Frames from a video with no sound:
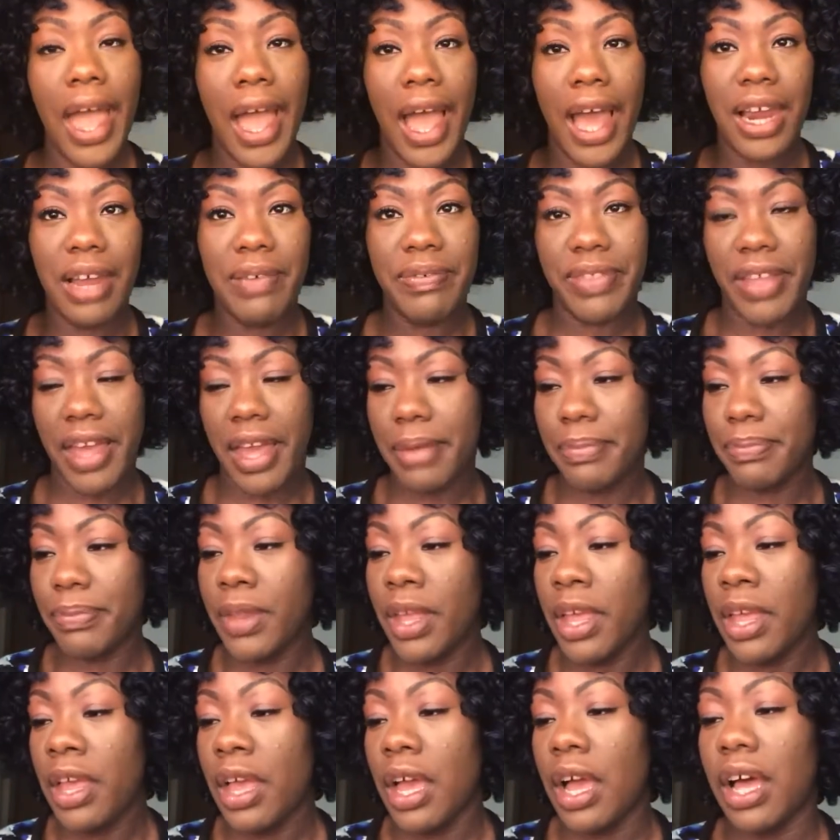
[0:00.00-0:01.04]
I love that.
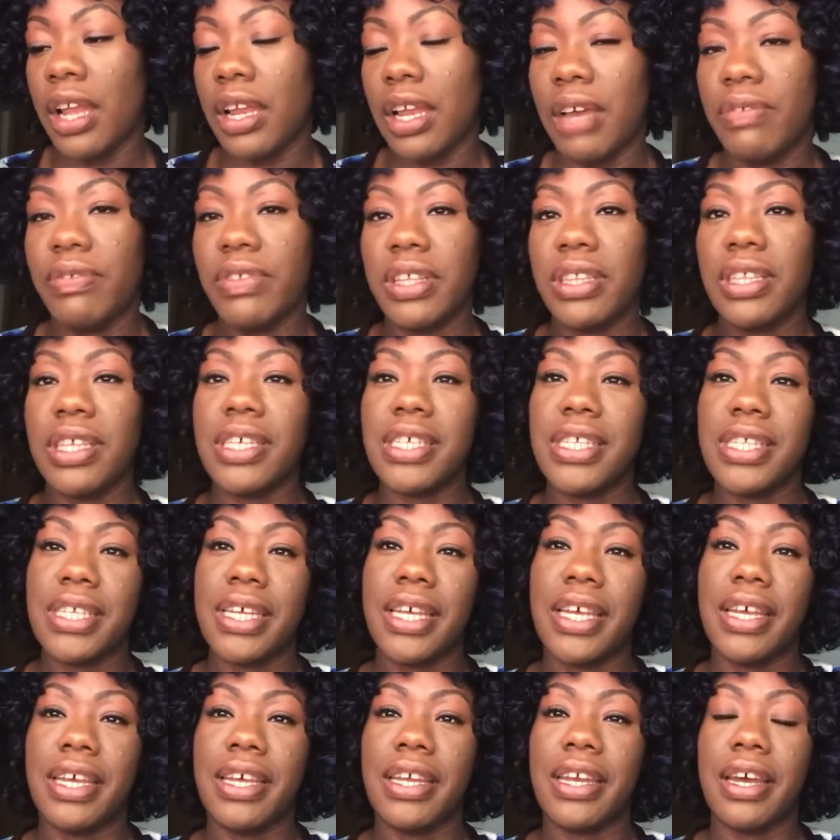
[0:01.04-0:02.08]
I love that they
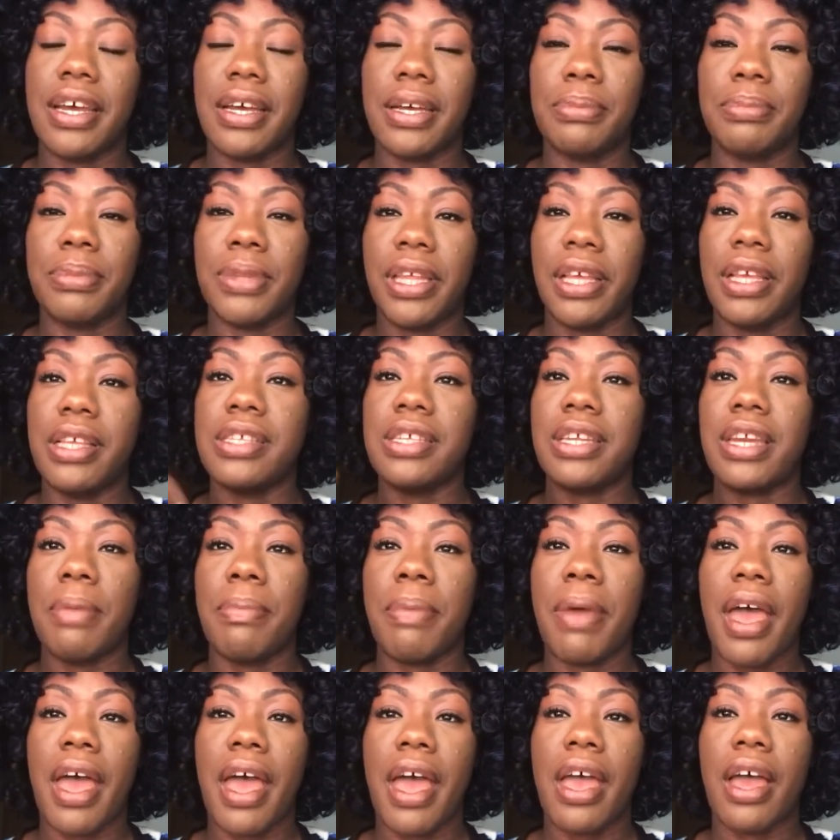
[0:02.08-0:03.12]
send um, things in a
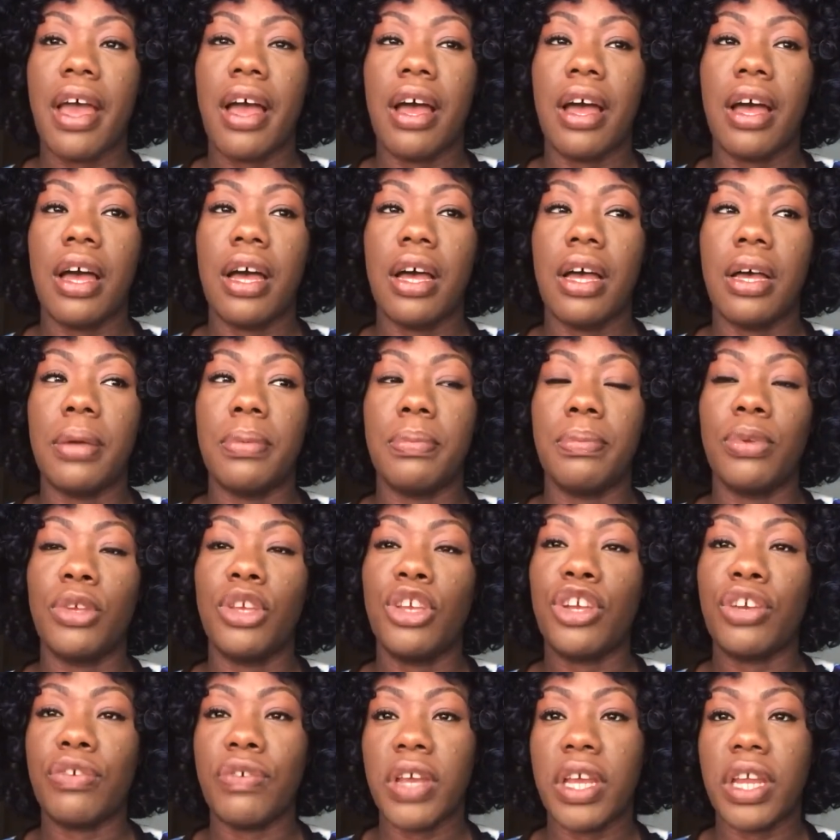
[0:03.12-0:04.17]
bag um,
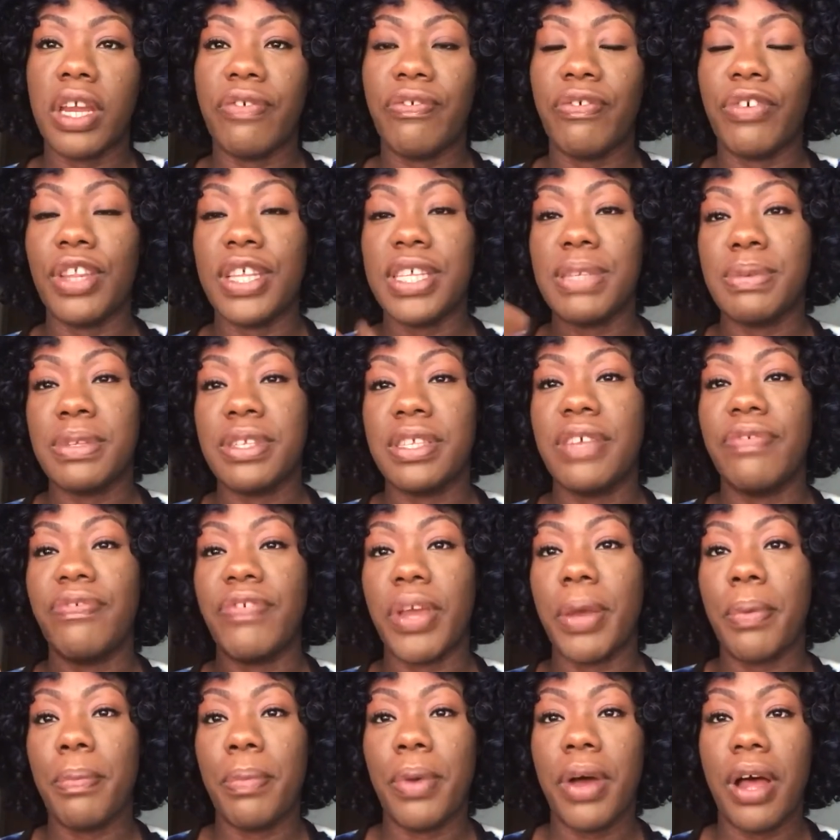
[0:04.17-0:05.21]
curated for the
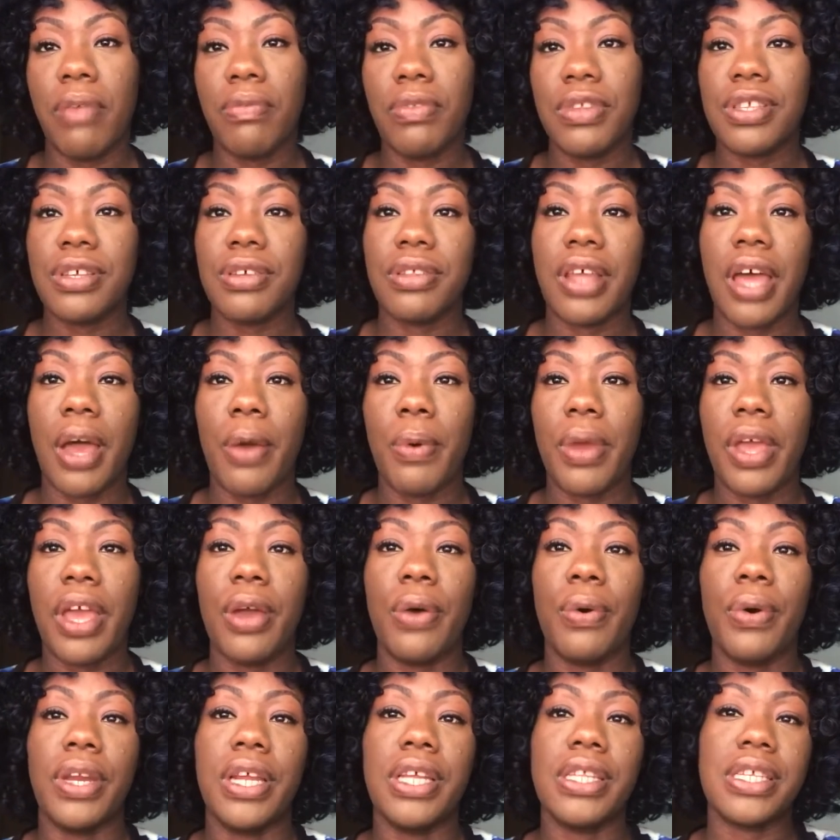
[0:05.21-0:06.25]
specific month. So that way
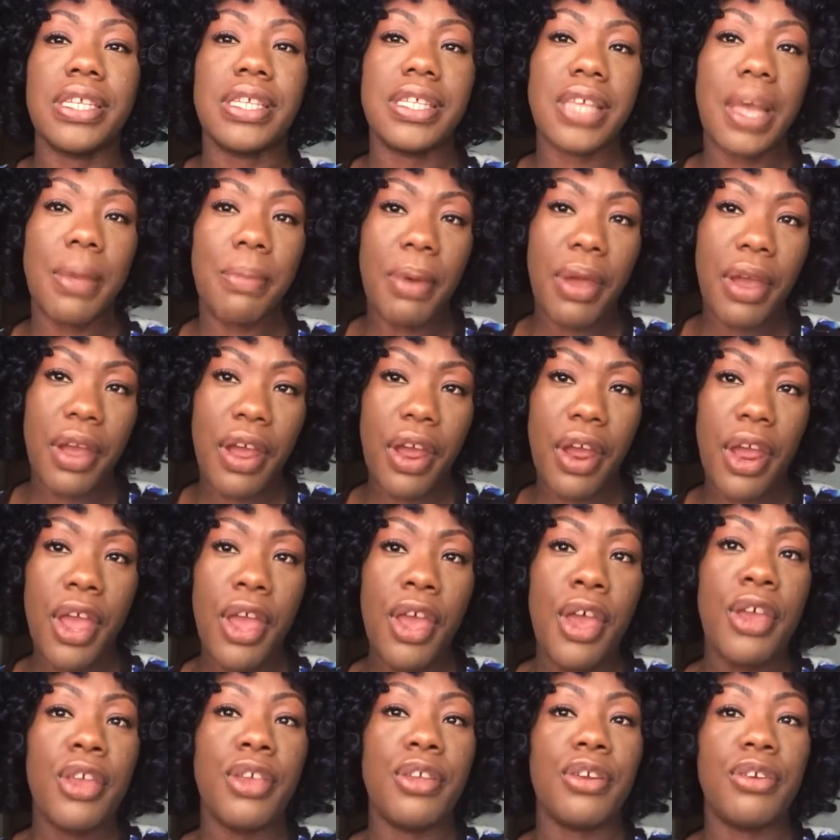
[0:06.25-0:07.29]
going into summer,
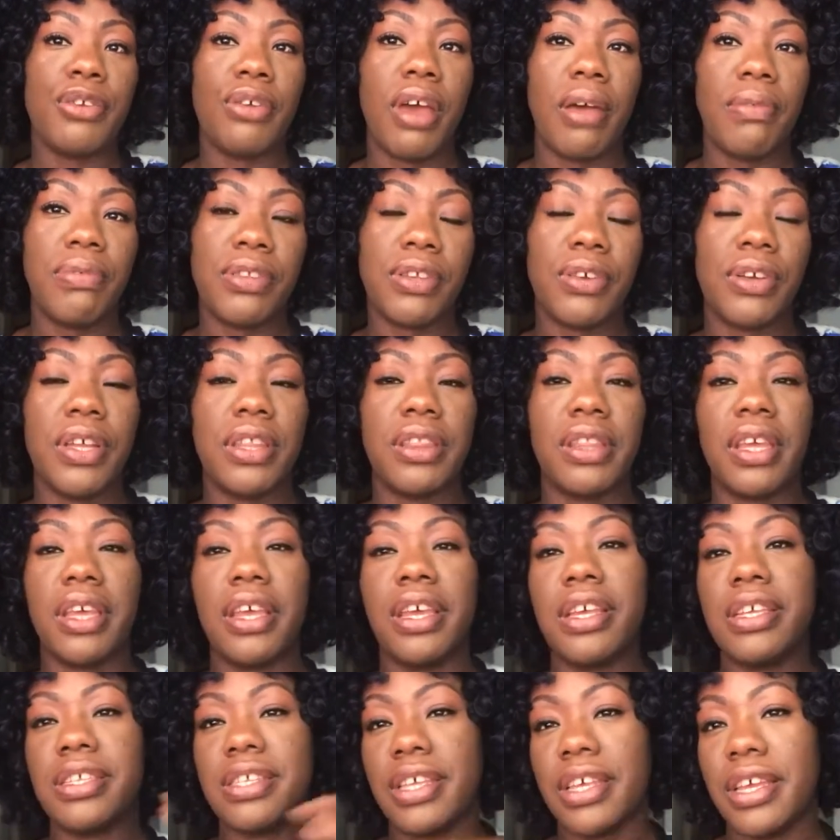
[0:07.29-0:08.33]
you know, you have certain
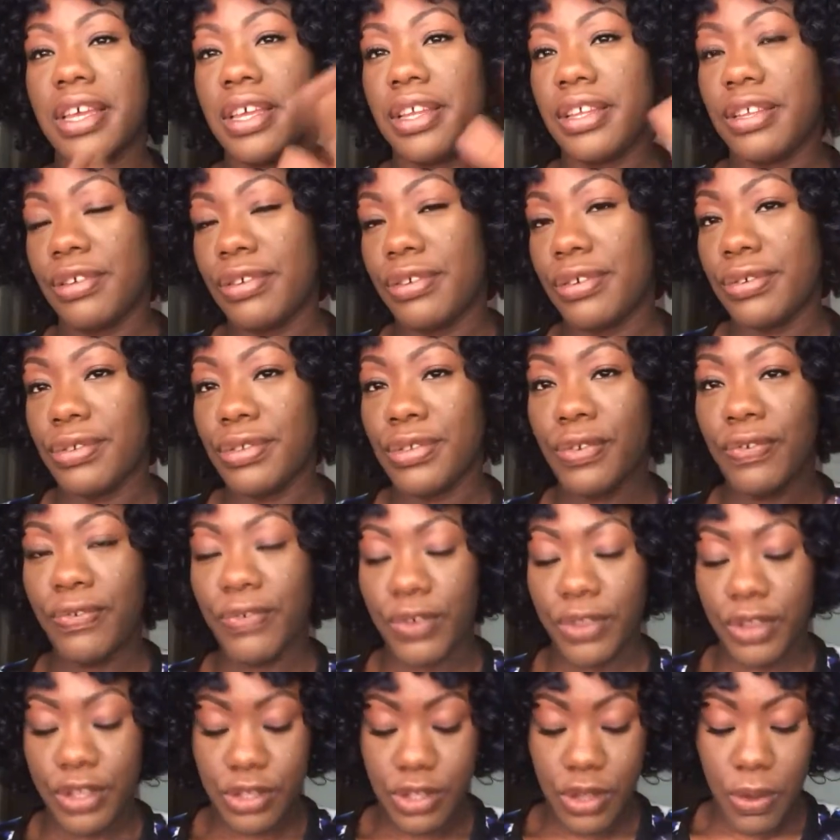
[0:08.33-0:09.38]
things and, you know, so
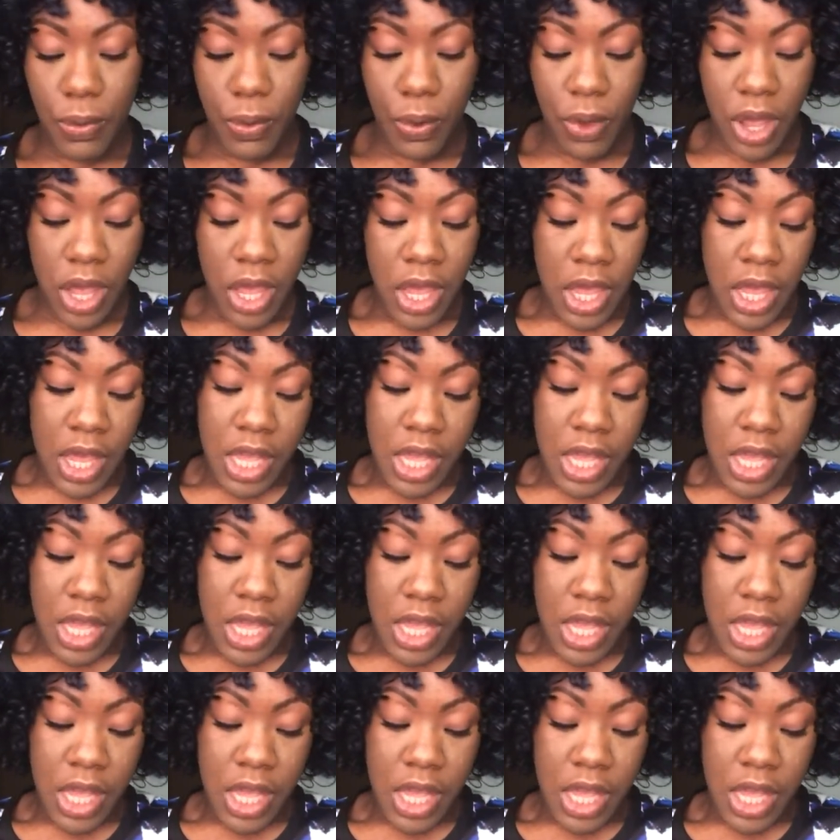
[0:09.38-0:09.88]
forth and so on.